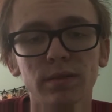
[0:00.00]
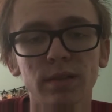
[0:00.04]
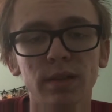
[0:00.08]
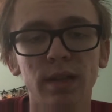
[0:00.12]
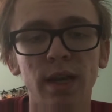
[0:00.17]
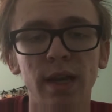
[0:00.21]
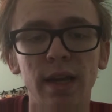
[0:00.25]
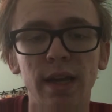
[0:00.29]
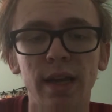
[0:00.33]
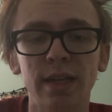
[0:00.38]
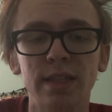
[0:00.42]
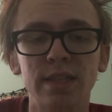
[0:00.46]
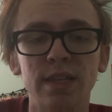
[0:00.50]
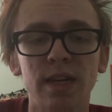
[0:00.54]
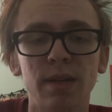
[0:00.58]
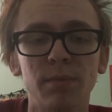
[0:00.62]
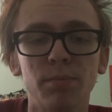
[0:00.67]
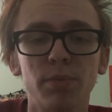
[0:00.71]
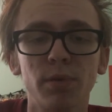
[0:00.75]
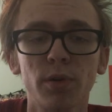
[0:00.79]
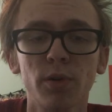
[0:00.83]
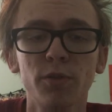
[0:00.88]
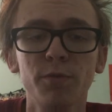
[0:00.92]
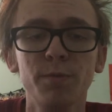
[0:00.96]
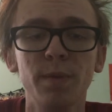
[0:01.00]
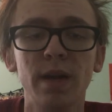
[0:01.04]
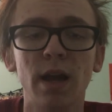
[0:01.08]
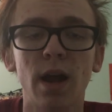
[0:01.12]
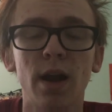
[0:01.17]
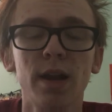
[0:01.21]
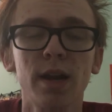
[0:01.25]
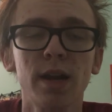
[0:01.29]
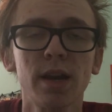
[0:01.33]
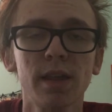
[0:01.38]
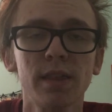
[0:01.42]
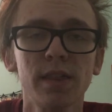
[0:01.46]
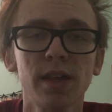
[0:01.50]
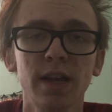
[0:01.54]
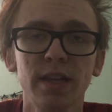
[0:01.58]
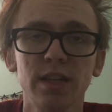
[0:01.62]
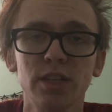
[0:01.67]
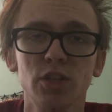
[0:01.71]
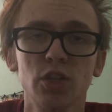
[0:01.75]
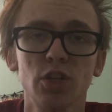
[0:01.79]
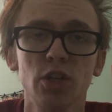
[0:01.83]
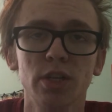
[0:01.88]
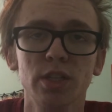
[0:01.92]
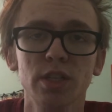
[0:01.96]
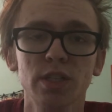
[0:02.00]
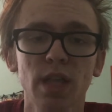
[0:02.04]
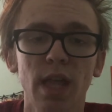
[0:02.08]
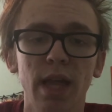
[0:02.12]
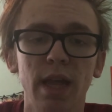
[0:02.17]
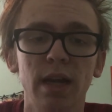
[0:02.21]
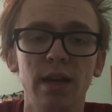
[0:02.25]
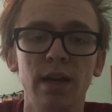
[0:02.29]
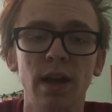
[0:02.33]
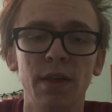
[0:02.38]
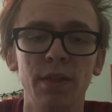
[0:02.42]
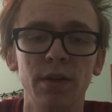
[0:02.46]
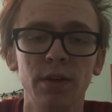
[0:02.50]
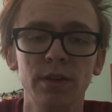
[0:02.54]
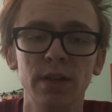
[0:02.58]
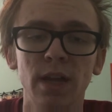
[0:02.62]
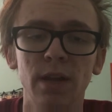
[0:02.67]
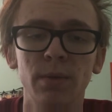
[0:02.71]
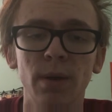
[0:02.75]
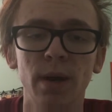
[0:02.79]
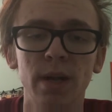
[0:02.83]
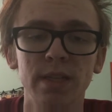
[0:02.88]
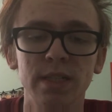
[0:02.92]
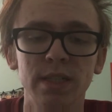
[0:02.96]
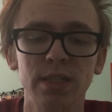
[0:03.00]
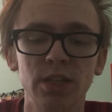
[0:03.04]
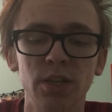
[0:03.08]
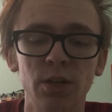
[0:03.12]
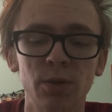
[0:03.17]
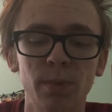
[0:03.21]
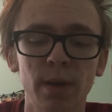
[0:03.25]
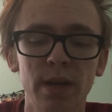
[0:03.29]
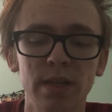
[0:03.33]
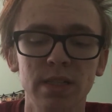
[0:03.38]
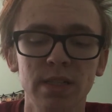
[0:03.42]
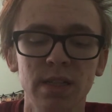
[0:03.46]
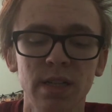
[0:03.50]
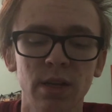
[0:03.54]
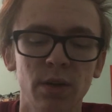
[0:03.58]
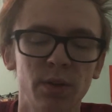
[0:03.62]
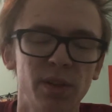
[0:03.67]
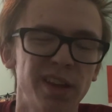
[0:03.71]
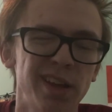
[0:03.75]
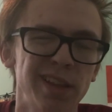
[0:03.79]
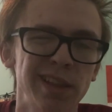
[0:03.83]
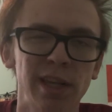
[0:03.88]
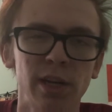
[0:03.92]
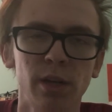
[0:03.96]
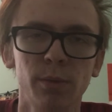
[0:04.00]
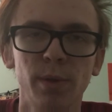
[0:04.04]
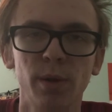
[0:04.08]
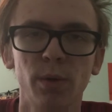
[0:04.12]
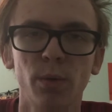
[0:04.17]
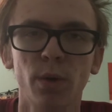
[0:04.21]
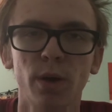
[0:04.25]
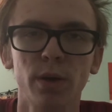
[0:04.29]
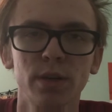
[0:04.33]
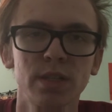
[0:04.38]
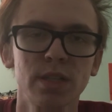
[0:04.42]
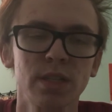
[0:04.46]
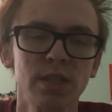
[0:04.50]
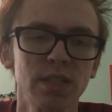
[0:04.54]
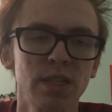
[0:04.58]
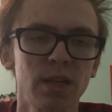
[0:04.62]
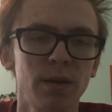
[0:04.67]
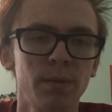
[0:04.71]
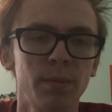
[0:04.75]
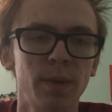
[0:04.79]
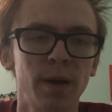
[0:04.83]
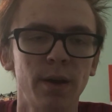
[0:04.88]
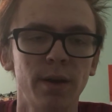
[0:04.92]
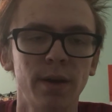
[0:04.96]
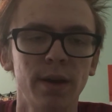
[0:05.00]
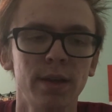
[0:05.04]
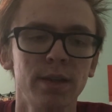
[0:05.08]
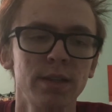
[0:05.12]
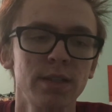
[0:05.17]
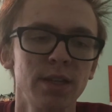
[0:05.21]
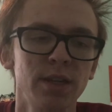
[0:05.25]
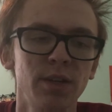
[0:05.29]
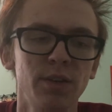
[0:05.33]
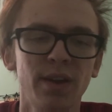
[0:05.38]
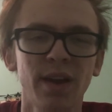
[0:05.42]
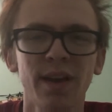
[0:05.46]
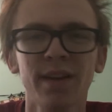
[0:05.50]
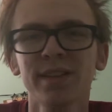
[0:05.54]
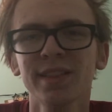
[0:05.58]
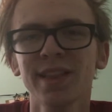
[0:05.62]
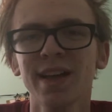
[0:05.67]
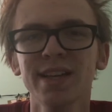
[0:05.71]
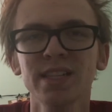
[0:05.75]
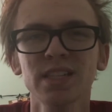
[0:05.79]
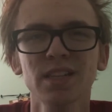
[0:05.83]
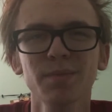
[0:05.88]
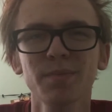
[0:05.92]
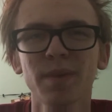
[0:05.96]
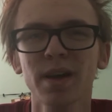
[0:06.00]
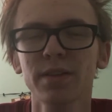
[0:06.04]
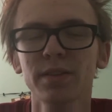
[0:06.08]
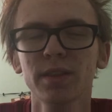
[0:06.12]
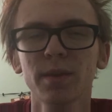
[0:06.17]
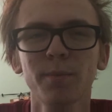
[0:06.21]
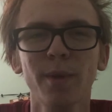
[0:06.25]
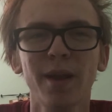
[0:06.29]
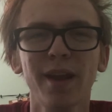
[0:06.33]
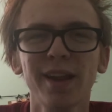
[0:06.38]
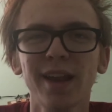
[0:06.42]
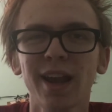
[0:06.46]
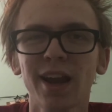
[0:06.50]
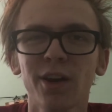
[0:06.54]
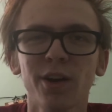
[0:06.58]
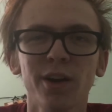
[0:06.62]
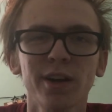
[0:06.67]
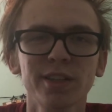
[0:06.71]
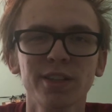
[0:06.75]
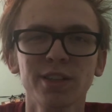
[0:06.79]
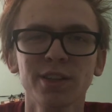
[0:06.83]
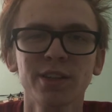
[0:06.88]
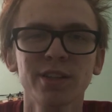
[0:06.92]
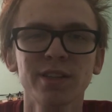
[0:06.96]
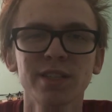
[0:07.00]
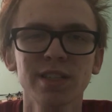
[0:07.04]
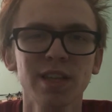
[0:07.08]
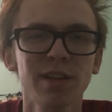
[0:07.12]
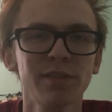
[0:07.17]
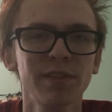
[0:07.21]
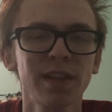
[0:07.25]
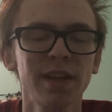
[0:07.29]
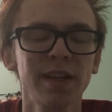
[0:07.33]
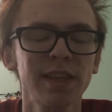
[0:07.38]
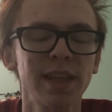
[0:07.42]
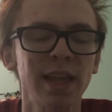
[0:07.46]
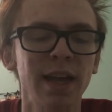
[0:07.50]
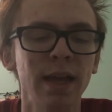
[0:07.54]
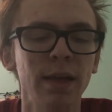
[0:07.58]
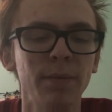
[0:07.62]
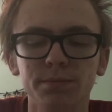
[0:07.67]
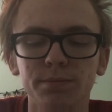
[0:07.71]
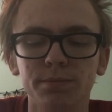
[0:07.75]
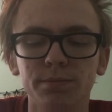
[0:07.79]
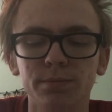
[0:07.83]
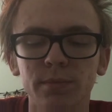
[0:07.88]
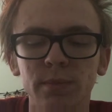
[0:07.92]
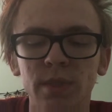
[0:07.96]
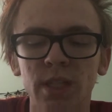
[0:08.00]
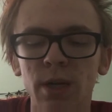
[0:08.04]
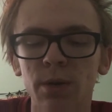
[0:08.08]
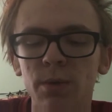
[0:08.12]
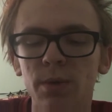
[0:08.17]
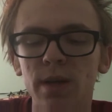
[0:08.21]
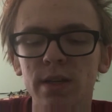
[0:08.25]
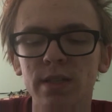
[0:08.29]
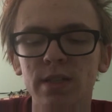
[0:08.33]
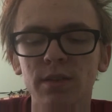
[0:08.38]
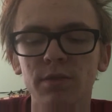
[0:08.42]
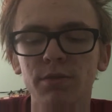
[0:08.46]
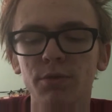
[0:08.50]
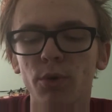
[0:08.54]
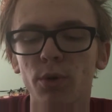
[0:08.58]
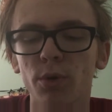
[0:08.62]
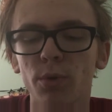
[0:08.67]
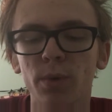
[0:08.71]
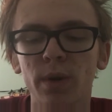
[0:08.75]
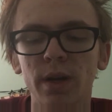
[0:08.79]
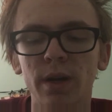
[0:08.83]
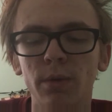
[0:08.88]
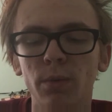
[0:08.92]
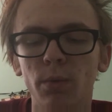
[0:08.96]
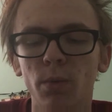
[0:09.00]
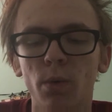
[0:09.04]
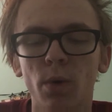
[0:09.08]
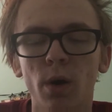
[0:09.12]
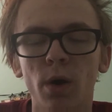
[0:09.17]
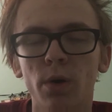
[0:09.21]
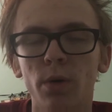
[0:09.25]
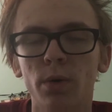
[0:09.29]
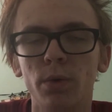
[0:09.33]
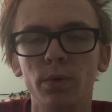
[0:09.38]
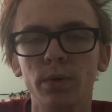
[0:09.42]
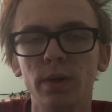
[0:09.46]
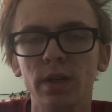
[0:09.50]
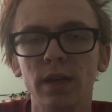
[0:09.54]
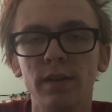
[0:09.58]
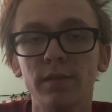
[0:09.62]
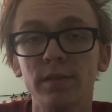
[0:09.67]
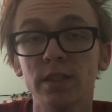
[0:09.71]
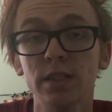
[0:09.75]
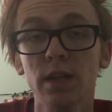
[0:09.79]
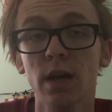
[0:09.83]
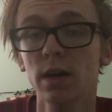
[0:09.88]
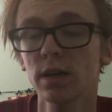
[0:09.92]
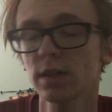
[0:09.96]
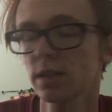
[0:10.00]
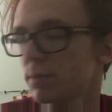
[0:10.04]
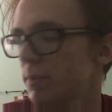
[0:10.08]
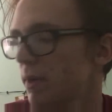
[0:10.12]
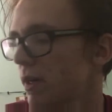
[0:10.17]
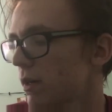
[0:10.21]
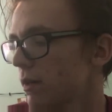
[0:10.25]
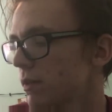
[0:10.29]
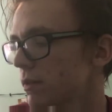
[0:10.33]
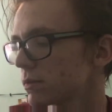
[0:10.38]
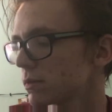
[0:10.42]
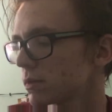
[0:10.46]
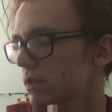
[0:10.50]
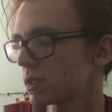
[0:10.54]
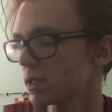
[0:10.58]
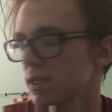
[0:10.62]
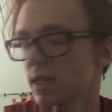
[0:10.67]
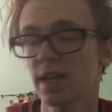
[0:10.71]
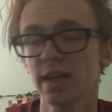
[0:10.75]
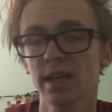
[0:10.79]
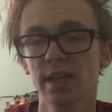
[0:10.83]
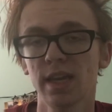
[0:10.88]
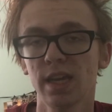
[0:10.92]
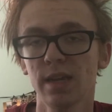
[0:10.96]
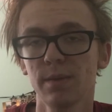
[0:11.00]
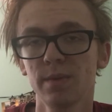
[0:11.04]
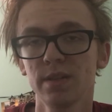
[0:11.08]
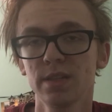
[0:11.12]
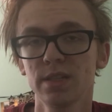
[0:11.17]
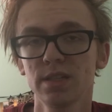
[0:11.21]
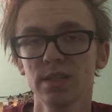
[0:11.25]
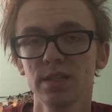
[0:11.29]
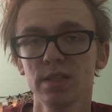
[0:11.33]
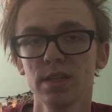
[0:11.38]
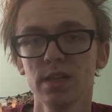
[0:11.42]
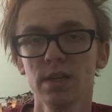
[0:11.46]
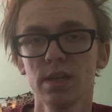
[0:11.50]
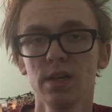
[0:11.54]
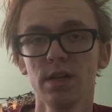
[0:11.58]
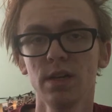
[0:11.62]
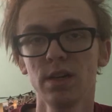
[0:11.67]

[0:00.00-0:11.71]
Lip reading: it's an improvement on it. I think it's just like another Dead Rising 2, basically only a little bit worse in some areas, and you care less about the main character and stuff like that. Dead Rising 4 we won't even talk about, because that game is